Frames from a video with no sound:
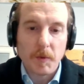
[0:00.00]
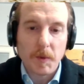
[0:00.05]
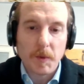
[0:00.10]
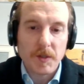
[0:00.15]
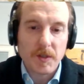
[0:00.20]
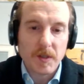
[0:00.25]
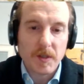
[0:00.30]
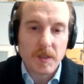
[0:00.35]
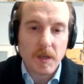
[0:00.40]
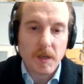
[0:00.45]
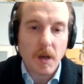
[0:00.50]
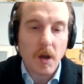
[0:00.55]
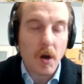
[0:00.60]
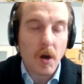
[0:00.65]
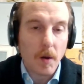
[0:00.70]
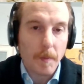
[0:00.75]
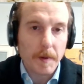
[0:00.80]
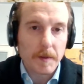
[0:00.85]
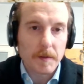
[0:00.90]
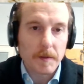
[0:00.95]
which is
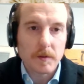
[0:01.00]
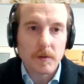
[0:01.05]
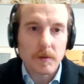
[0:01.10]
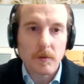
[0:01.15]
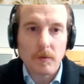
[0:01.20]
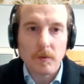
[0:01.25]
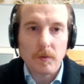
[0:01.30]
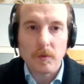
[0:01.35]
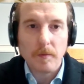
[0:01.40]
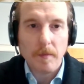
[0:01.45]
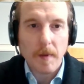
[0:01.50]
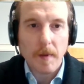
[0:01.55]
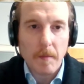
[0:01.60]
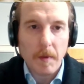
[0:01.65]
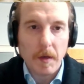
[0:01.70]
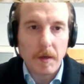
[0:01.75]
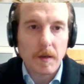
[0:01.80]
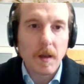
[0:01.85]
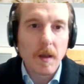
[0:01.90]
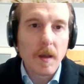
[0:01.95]
open to
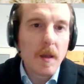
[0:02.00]
public.